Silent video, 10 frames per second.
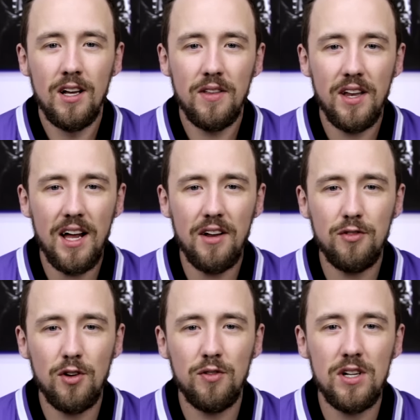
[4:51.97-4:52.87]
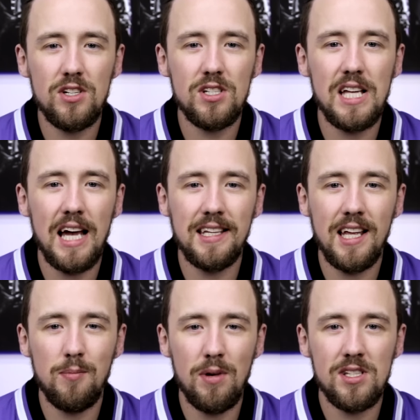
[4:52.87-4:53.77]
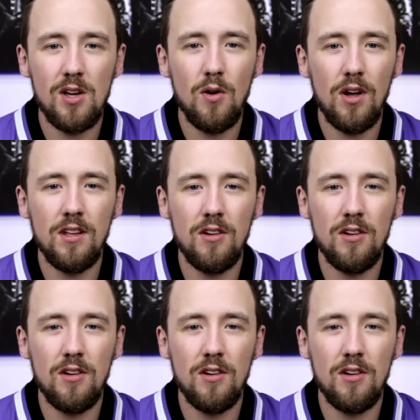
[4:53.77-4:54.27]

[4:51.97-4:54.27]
There are a few features that I did miss out in the